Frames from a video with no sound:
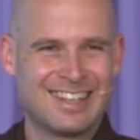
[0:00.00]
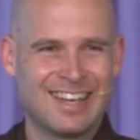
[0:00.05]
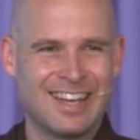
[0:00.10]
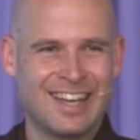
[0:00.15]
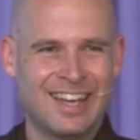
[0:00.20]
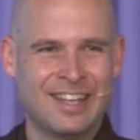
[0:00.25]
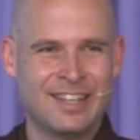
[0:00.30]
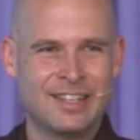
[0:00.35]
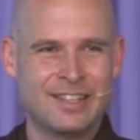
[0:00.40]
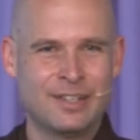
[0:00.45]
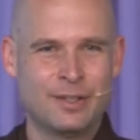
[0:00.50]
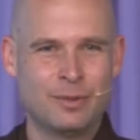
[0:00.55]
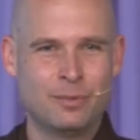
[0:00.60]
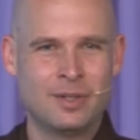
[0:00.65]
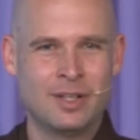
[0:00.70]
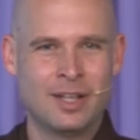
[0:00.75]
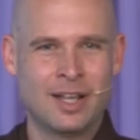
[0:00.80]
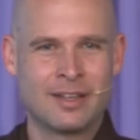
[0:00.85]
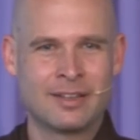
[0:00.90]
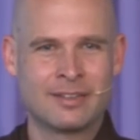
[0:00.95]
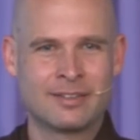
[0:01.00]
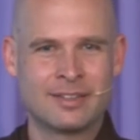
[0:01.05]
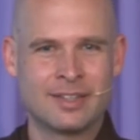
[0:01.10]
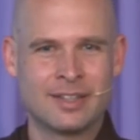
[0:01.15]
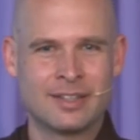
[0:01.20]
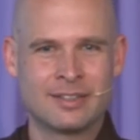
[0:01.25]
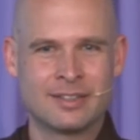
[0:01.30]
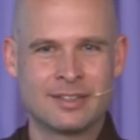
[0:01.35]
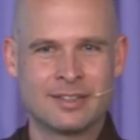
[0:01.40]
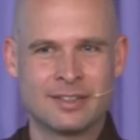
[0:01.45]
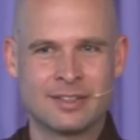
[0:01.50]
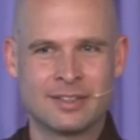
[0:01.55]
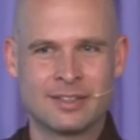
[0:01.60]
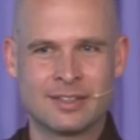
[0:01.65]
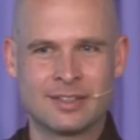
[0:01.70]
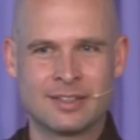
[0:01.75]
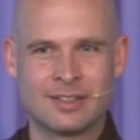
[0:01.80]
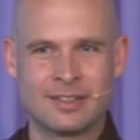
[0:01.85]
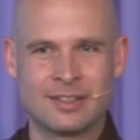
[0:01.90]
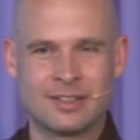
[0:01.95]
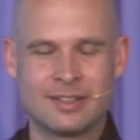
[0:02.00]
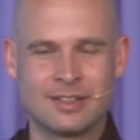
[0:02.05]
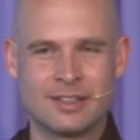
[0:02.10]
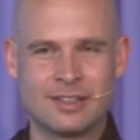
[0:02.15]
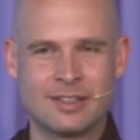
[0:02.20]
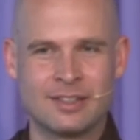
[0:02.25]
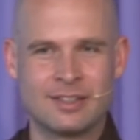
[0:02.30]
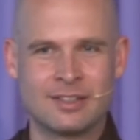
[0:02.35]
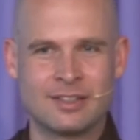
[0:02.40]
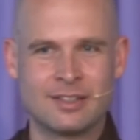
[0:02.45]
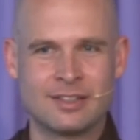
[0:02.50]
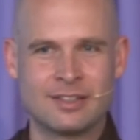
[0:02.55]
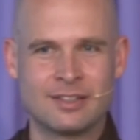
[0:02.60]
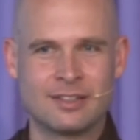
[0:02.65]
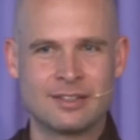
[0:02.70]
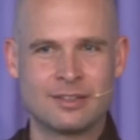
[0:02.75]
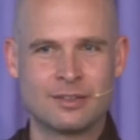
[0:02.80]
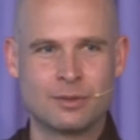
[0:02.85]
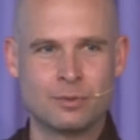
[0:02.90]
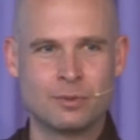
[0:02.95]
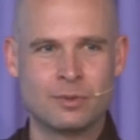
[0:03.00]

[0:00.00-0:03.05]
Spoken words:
And he realized that to